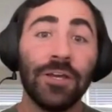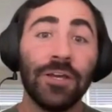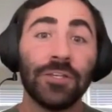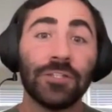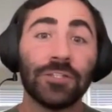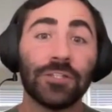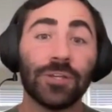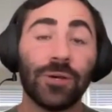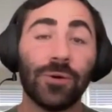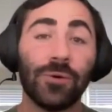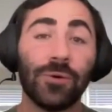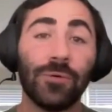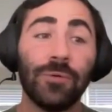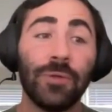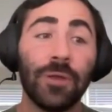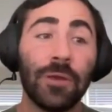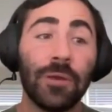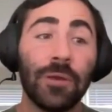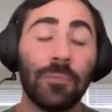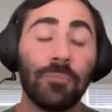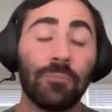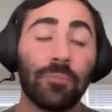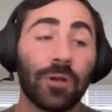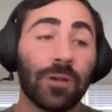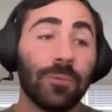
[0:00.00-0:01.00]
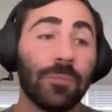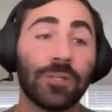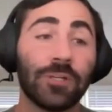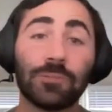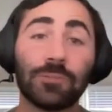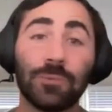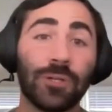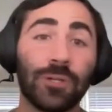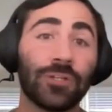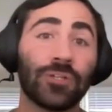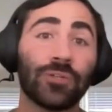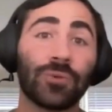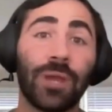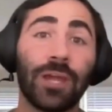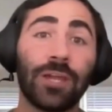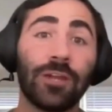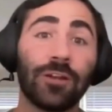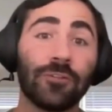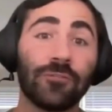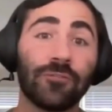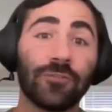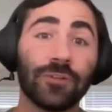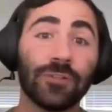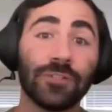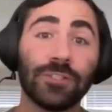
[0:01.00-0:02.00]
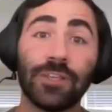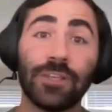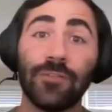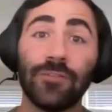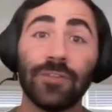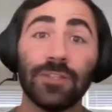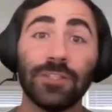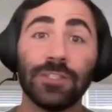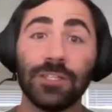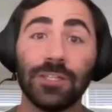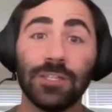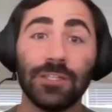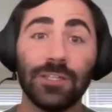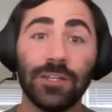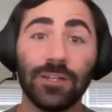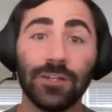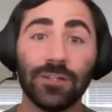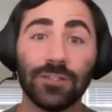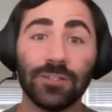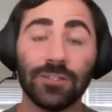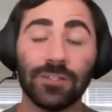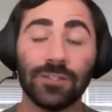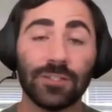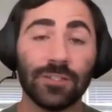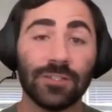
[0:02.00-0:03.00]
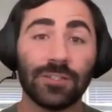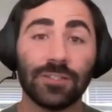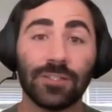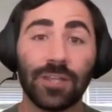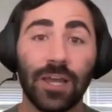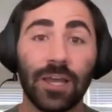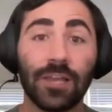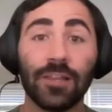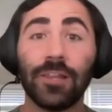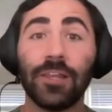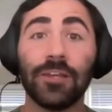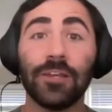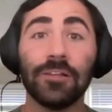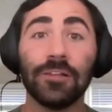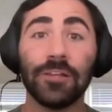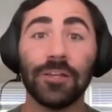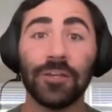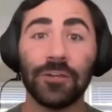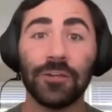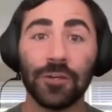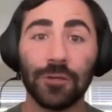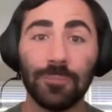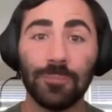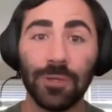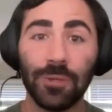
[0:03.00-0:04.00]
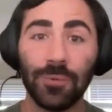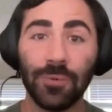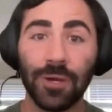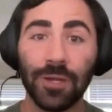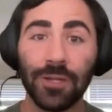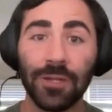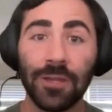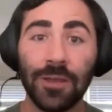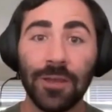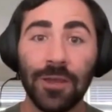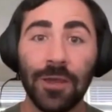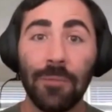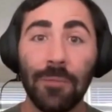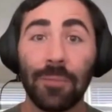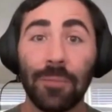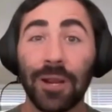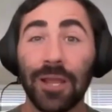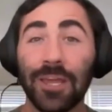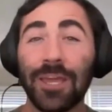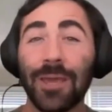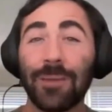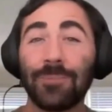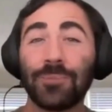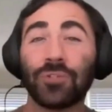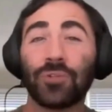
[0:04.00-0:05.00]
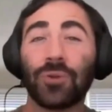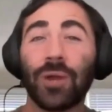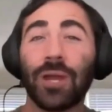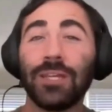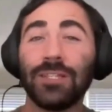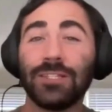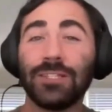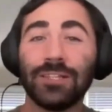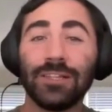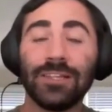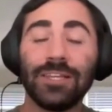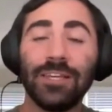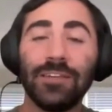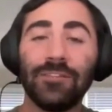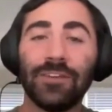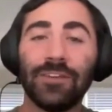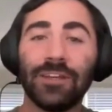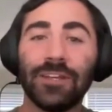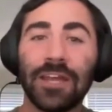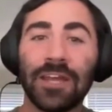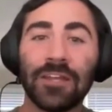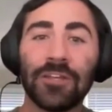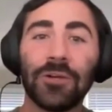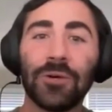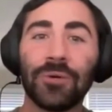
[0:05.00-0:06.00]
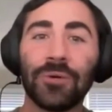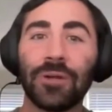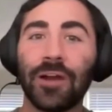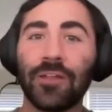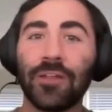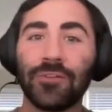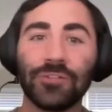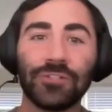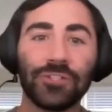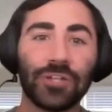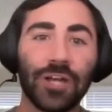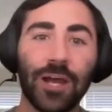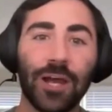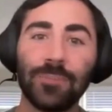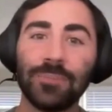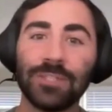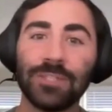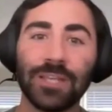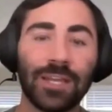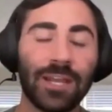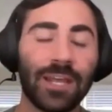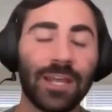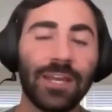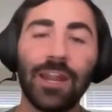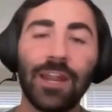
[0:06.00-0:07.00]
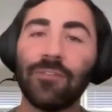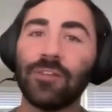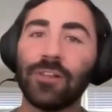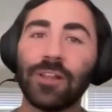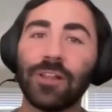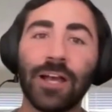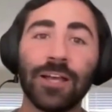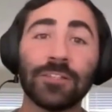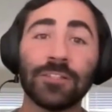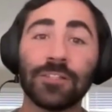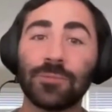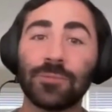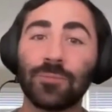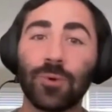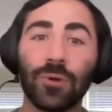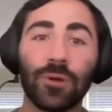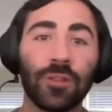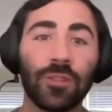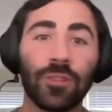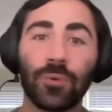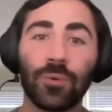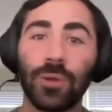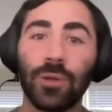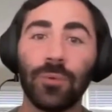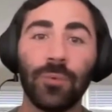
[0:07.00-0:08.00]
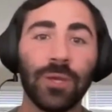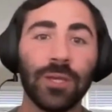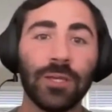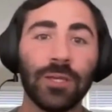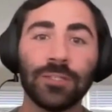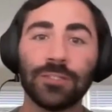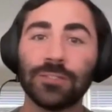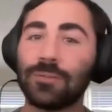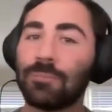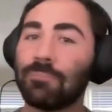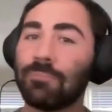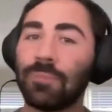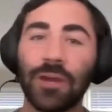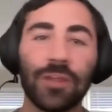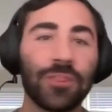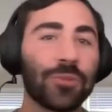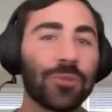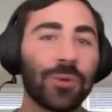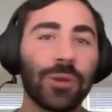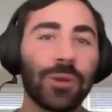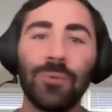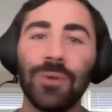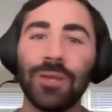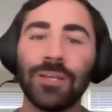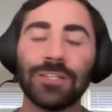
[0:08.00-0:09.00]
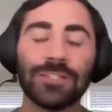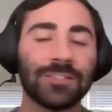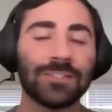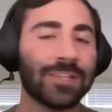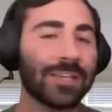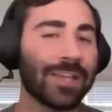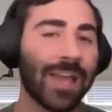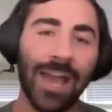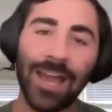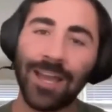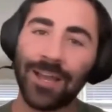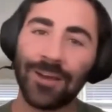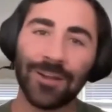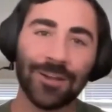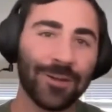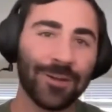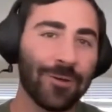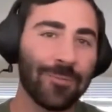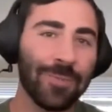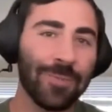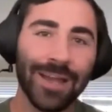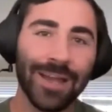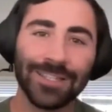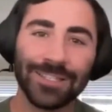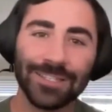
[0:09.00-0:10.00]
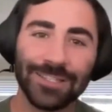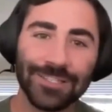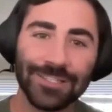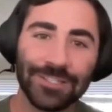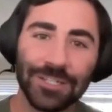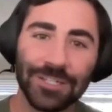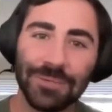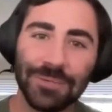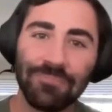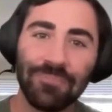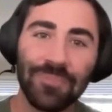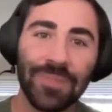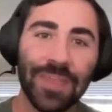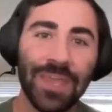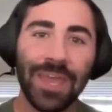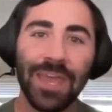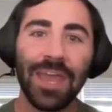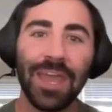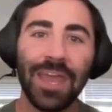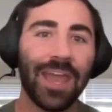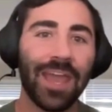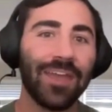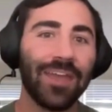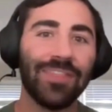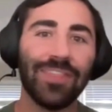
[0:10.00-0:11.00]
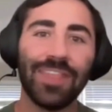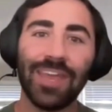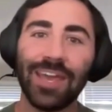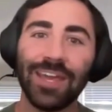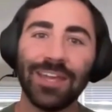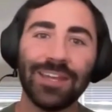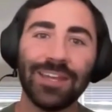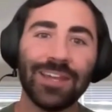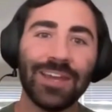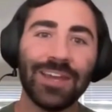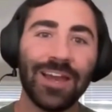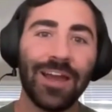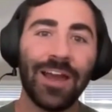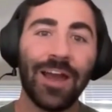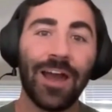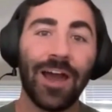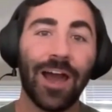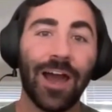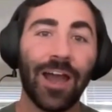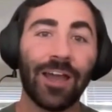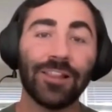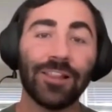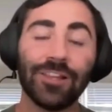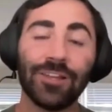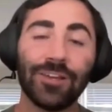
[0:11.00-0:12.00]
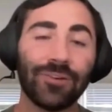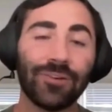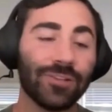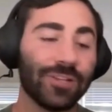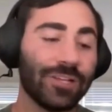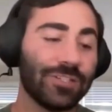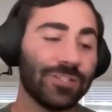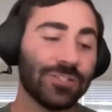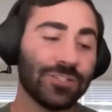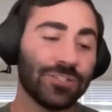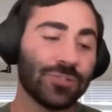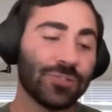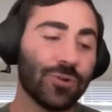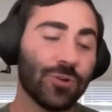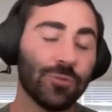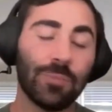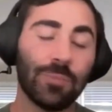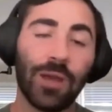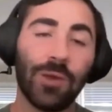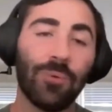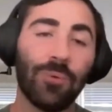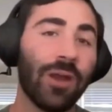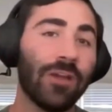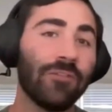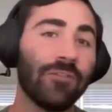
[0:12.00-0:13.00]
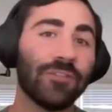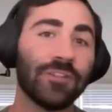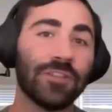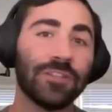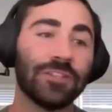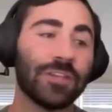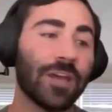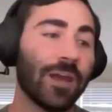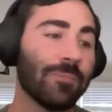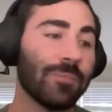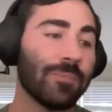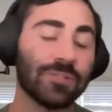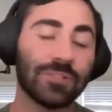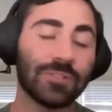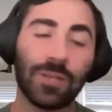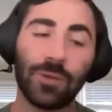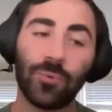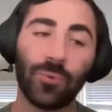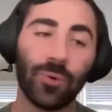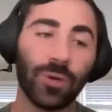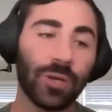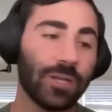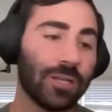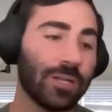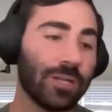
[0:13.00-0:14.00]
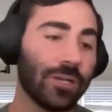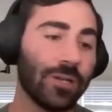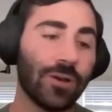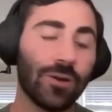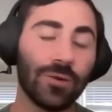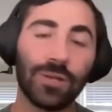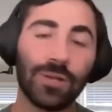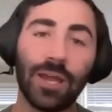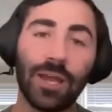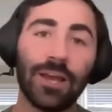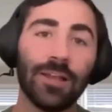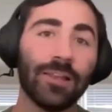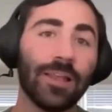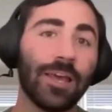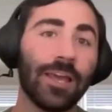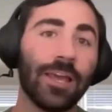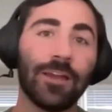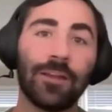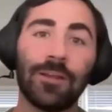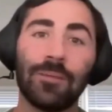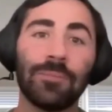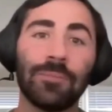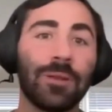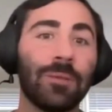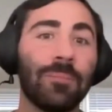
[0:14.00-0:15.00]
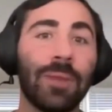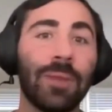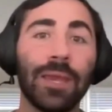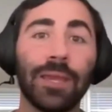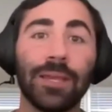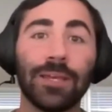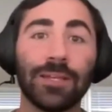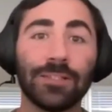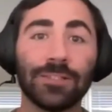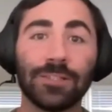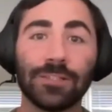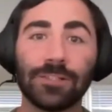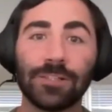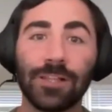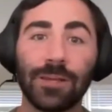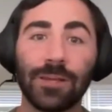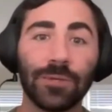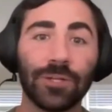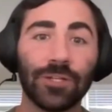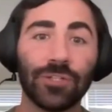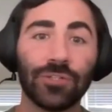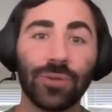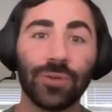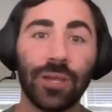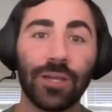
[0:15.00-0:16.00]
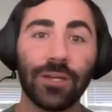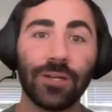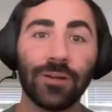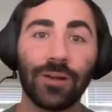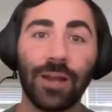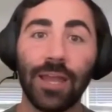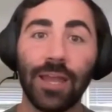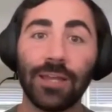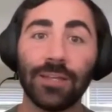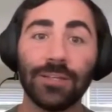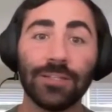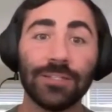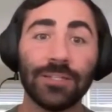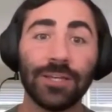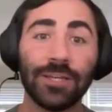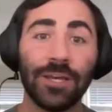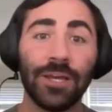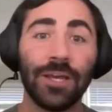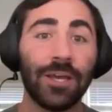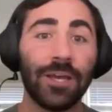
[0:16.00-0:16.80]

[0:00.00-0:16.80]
so pretty much been a trainer for 17 years since I legally could be one, but I kept trying to leave it and go to other jobs. And I never lasted more than 3 weeks. By 3 weeks, I was like, I got to go back to the gym. And then I literally just told my wife at the time, I was like, we're going to go to LA and I'm going to make it as a celebrity trainer. And